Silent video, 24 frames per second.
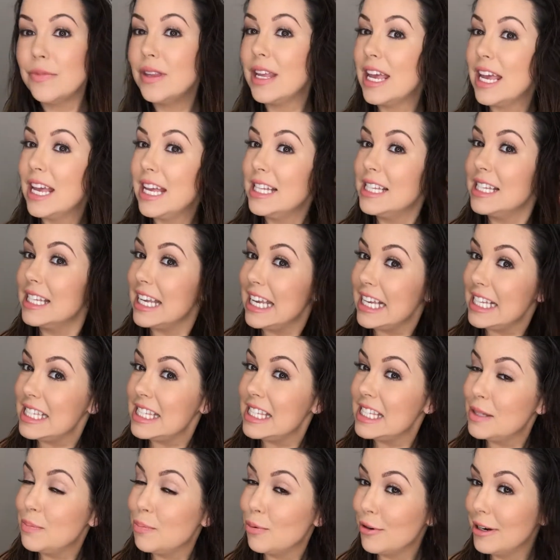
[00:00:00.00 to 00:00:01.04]
It
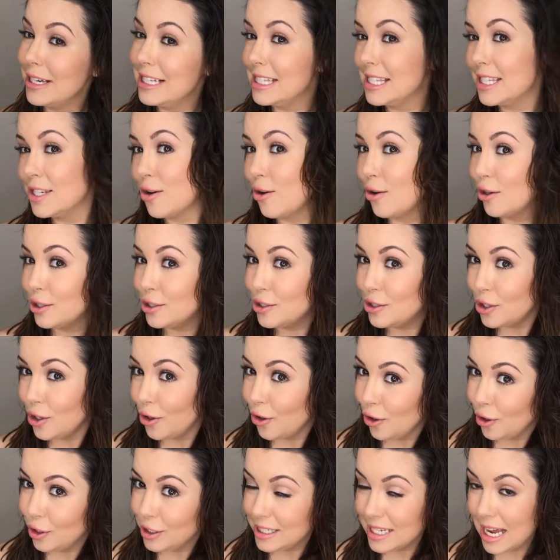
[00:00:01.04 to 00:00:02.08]
gets spritzed
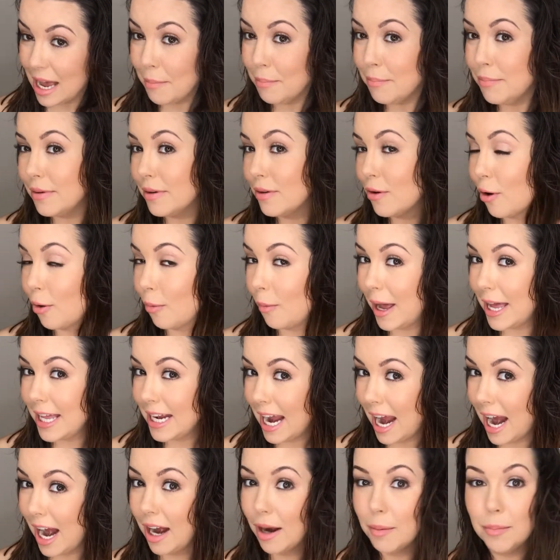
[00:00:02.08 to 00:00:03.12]
onto damp or wet
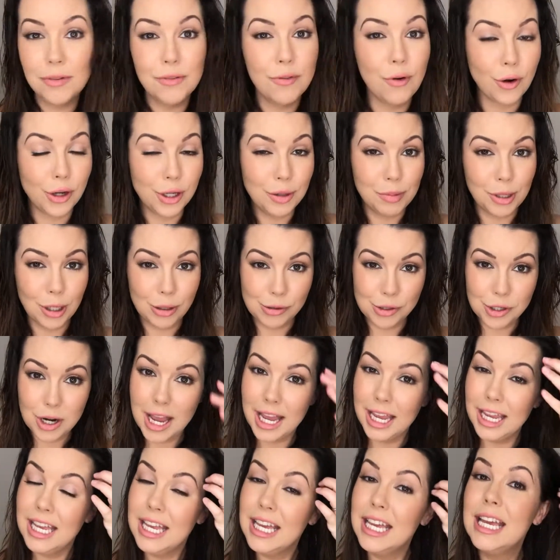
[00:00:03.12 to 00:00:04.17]
hair before you blow dry,